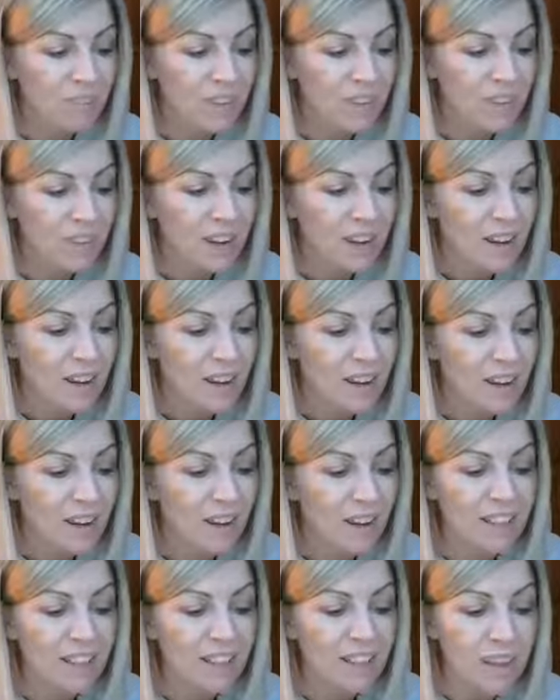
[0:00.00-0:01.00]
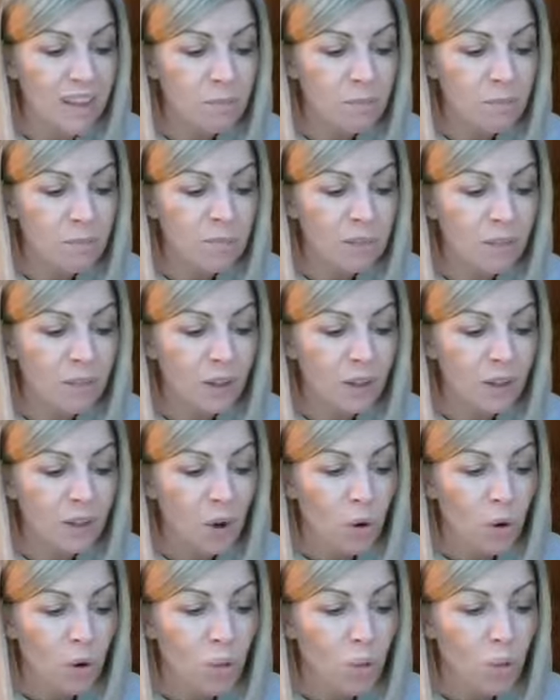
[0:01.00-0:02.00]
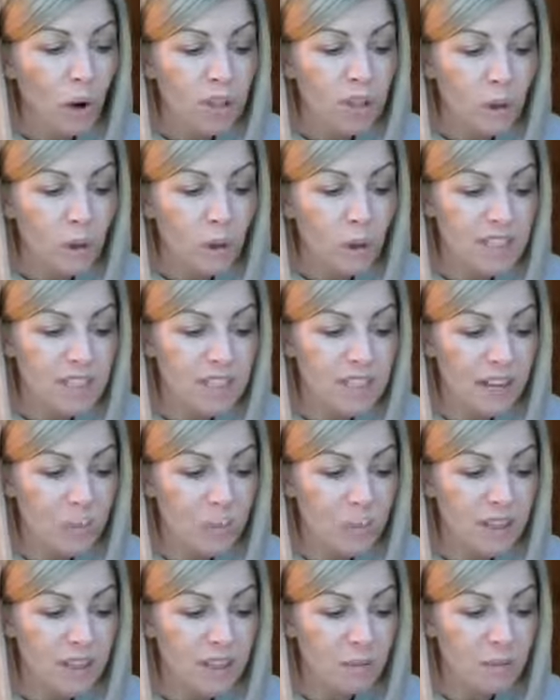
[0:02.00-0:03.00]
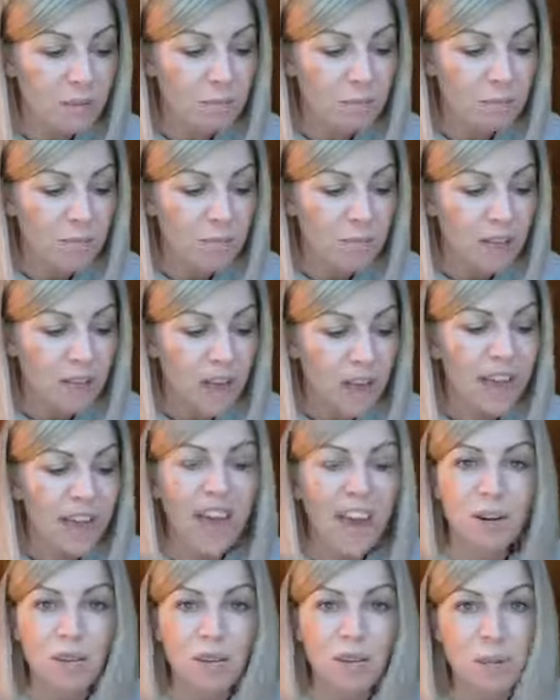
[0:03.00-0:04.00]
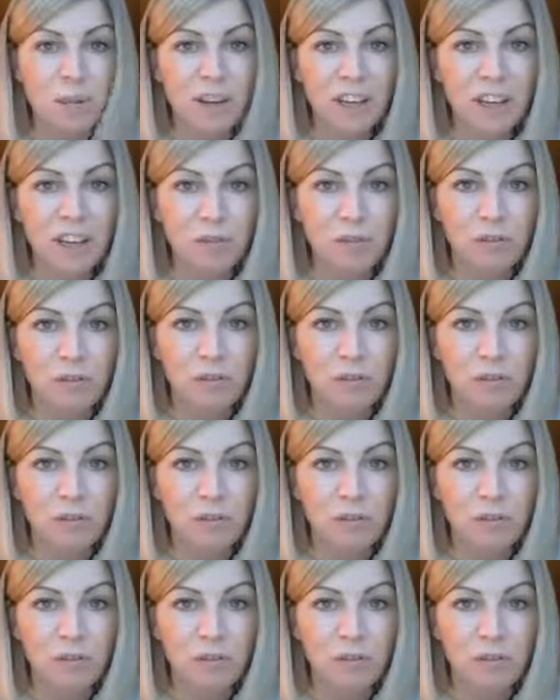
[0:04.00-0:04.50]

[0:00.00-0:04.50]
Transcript: I need their name, why you want to celebrate them, and how they make you feel.